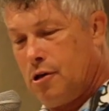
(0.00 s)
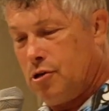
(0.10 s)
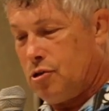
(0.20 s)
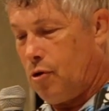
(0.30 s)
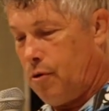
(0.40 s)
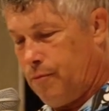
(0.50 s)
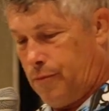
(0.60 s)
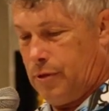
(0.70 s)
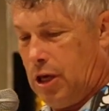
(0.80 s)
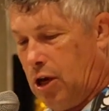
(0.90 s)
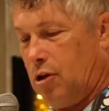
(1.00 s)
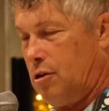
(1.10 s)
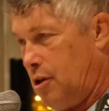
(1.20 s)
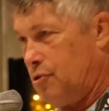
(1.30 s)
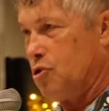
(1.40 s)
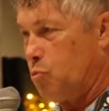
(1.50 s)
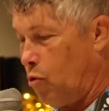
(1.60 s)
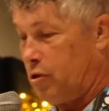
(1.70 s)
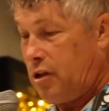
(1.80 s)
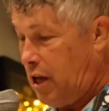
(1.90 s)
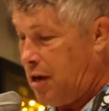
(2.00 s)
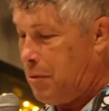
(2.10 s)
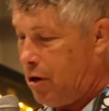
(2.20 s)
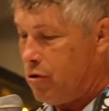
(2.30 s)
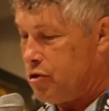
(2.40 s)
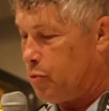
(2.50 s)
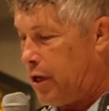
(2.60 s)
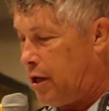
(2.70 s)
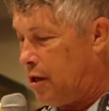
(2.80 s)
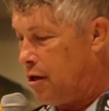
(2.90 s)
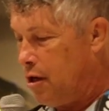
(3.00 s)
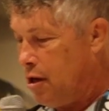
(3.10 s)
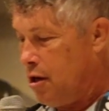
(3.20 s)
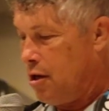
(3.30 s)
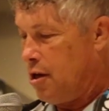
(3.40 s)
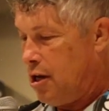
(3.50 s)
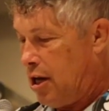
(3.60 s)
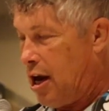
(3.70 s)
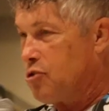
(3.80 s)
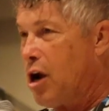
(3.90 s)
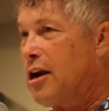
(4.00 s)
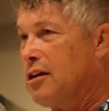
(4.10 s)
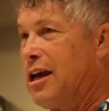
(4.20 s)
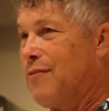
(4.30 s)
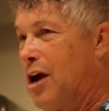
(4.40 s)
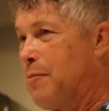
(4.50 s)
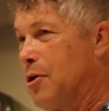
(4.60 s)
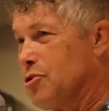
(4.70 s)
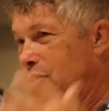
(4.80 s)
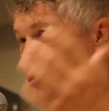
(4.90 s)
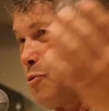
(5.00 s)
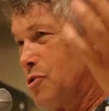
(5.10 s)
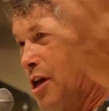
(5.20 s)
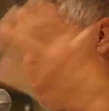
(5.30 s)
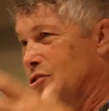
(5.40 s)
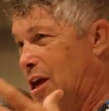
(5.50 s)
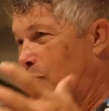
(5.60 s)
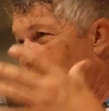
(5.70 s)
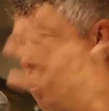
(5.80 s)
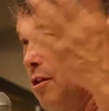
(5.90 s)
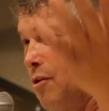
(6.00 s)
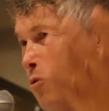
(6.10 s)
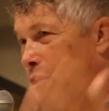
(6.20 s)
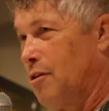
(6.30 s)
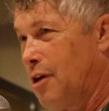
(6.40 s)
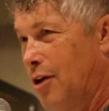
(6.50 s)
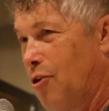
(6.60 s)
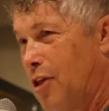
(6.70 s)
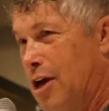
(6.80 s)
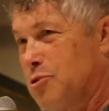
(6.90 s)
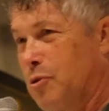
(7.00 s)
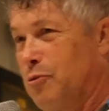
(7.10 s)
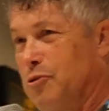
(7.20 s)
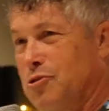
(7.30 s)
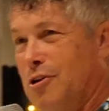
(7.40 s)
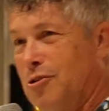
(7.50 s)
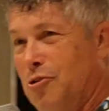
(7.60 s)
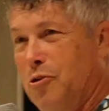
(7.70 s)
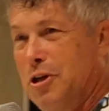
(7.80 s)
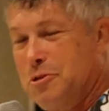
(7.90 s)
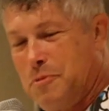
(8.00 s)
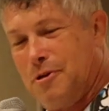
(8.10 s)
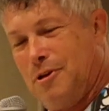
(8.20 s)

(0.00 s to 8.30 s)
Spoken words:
So he could, it just worked that he could be here this weekend. And I tried not to have nightmares because it was like the same weekend that we had our last one was 100 degrees.